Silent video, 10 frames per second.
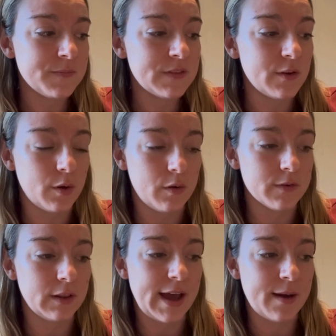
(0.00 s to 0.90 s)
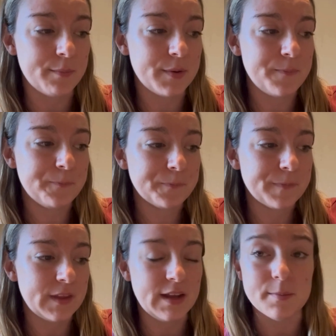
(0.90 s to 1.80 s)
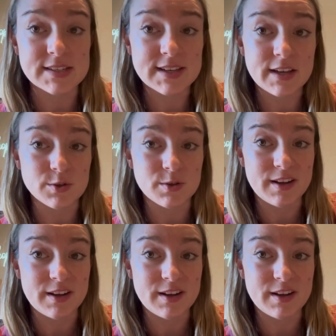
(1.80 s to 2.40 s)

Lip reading: to overlap in my schedule.